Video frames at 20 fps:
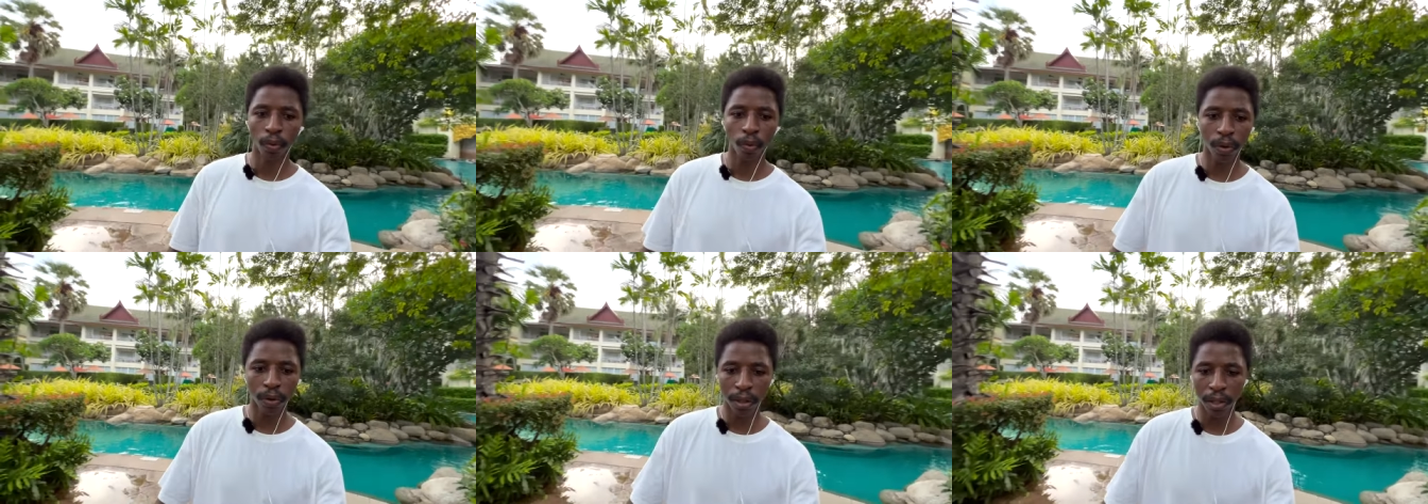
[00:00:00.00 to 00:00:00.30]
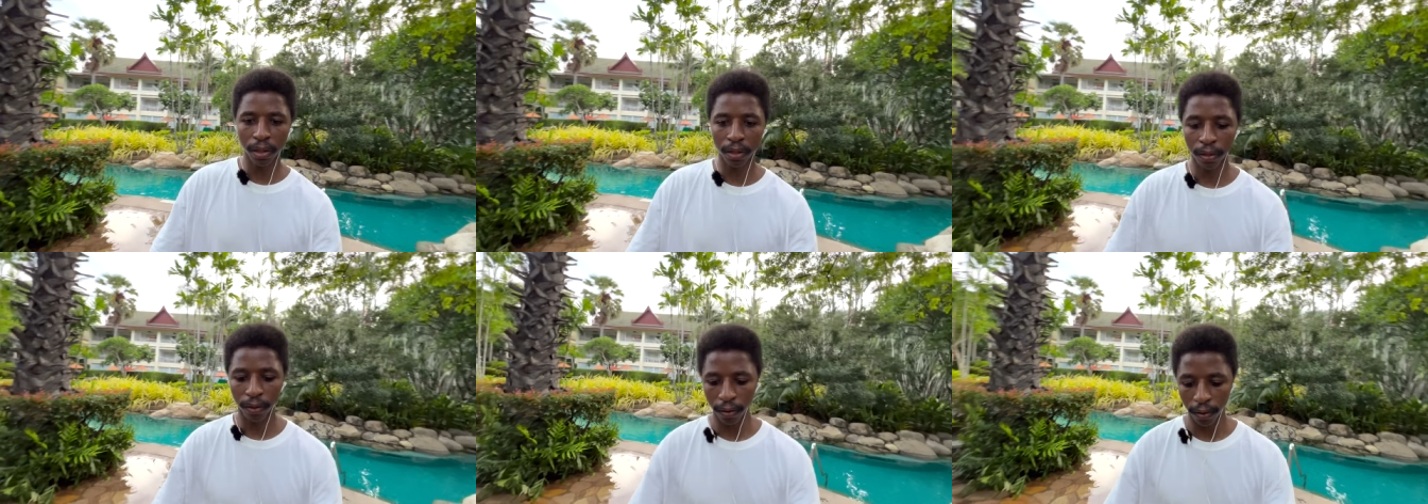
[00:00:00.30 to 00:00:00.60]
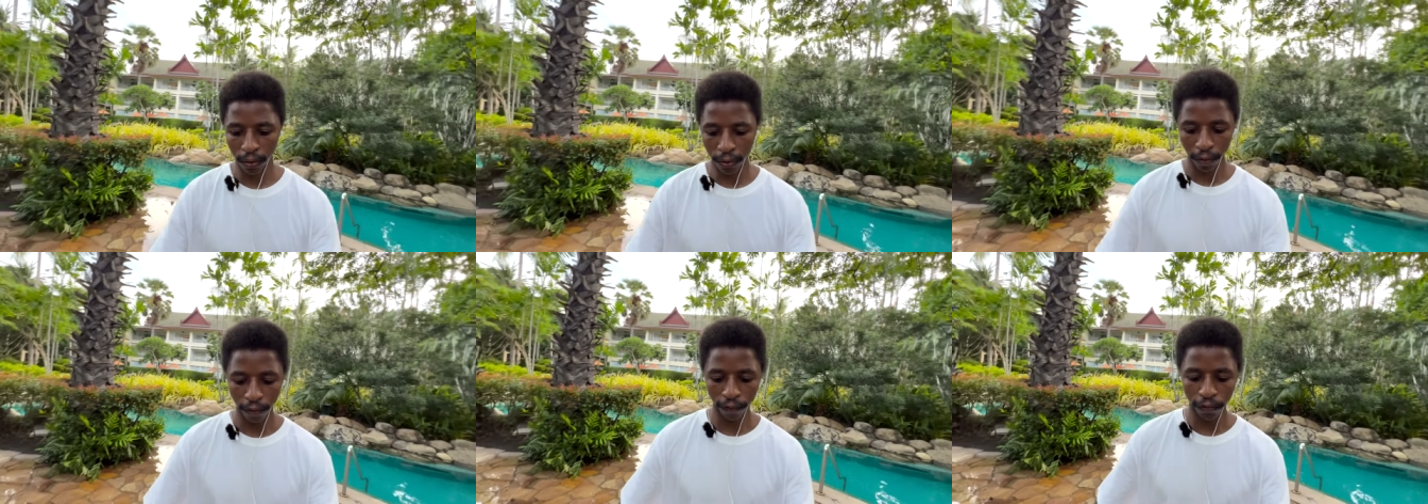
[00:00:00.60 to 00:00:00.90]
within the
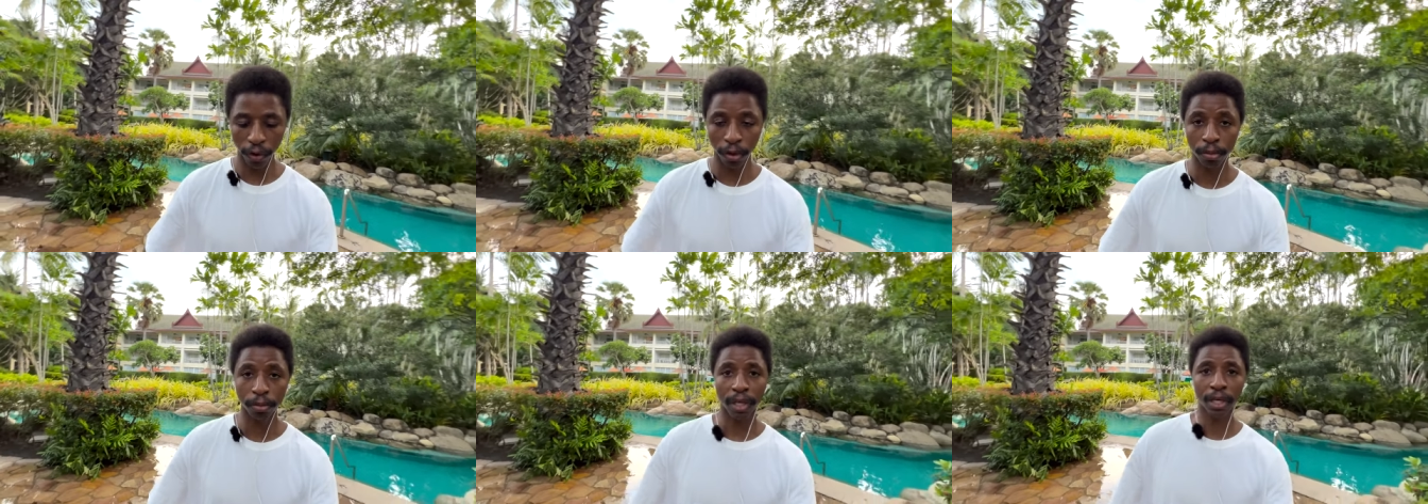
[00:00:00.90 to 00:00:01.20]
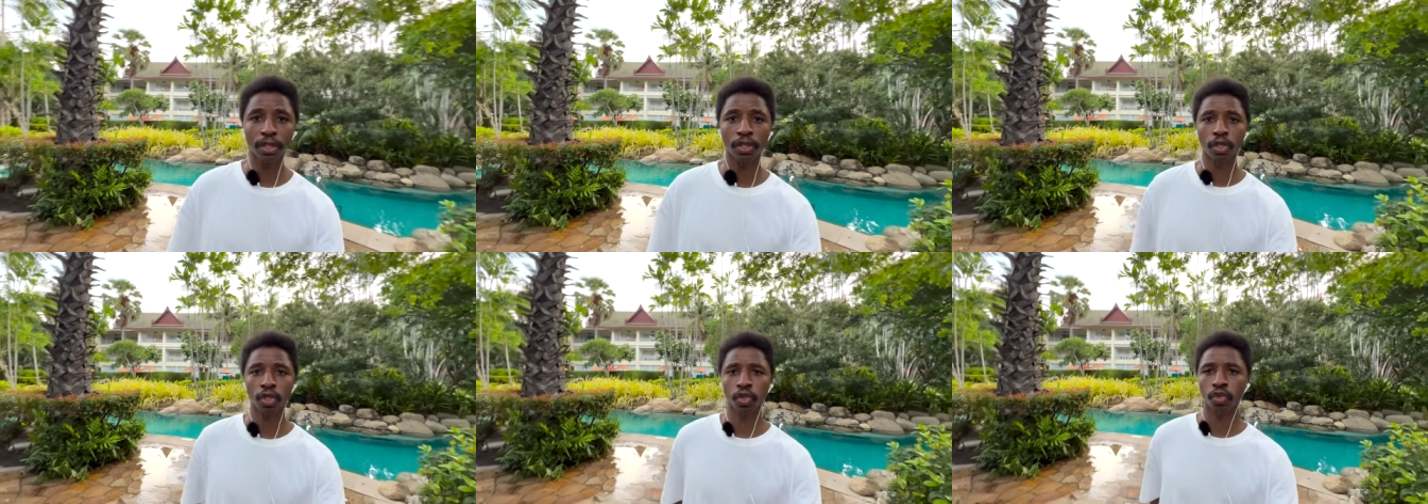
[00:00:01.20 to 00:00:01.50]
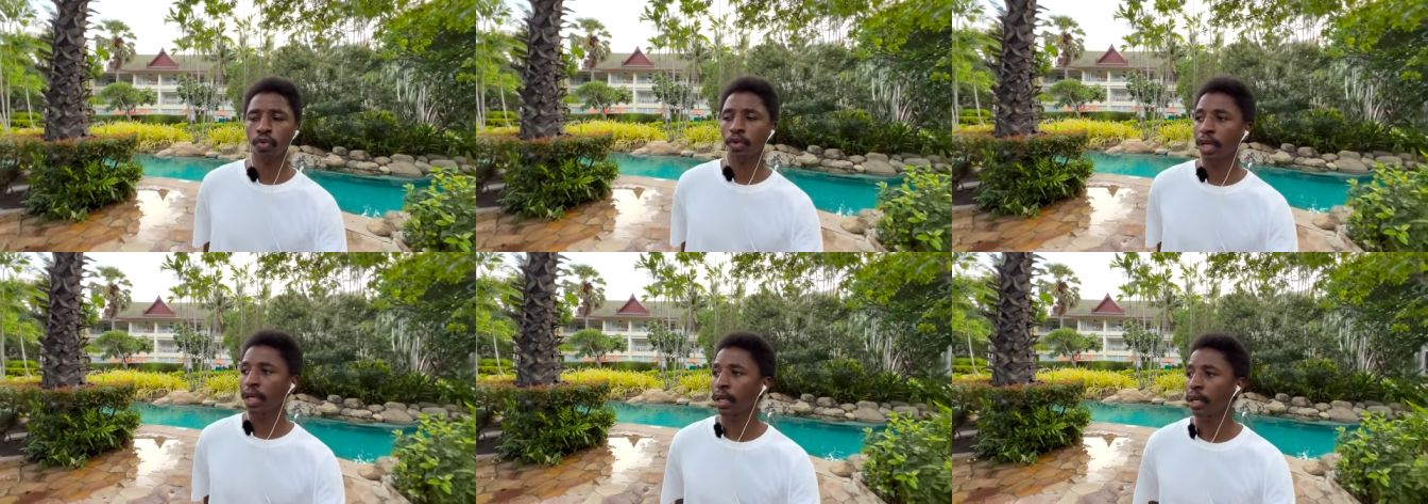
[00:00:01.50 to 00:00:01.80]
film
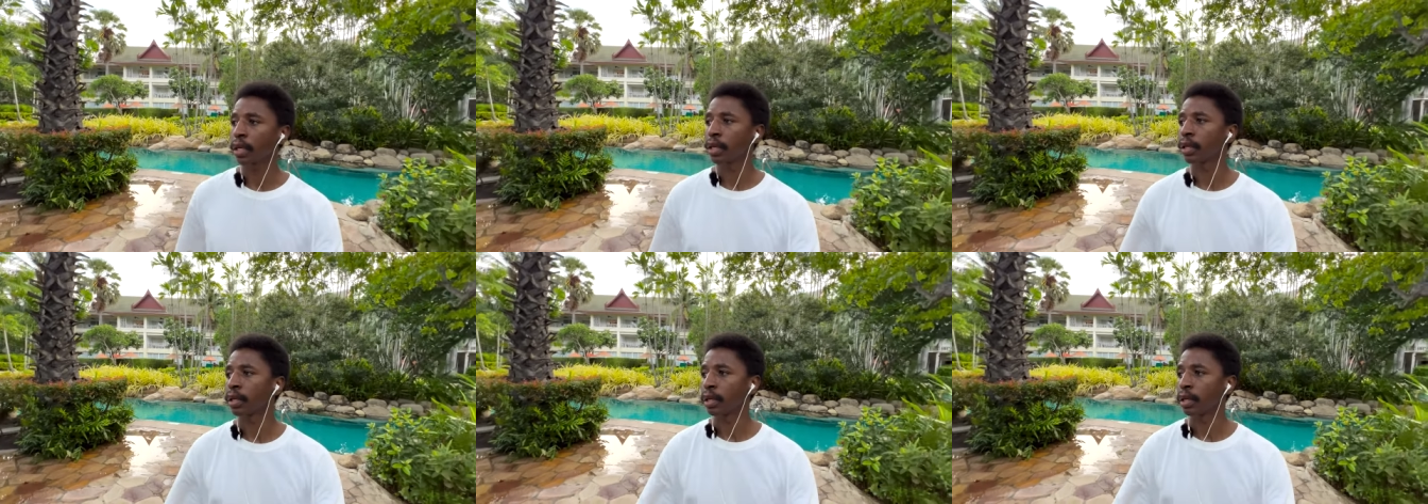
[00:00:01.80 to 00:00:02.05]
industry